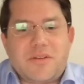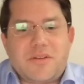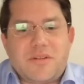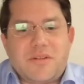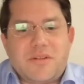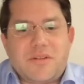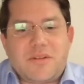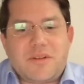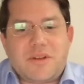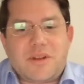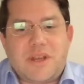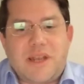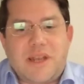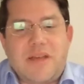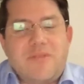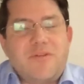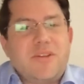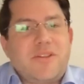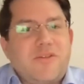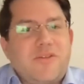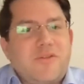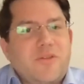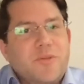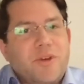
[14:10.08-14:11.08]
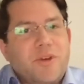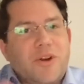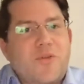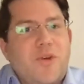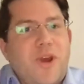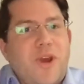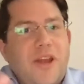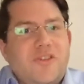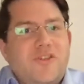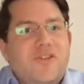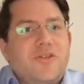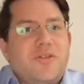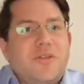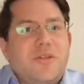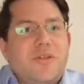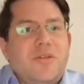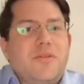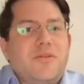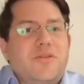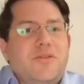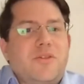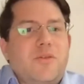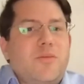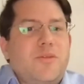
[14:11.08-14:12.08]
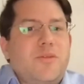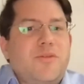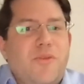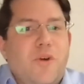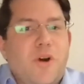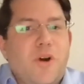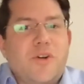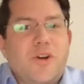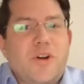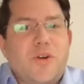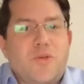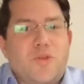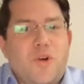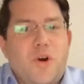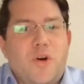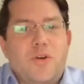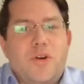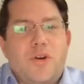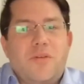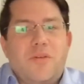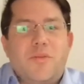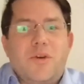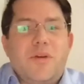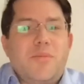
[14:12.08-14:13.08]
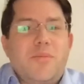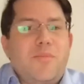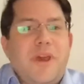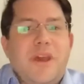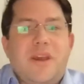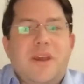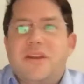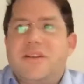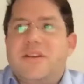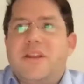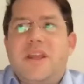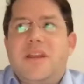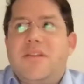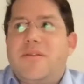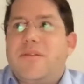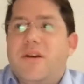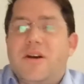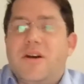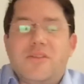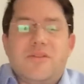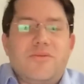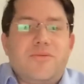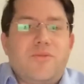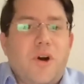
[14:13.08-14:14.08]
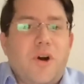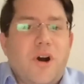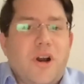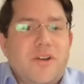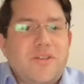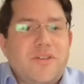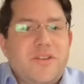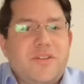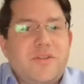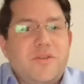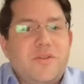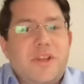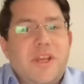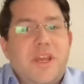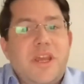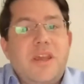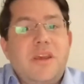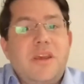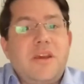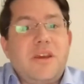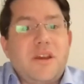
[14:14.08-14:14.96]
levels from the crash. So before Corona, we're back at 8,400 today.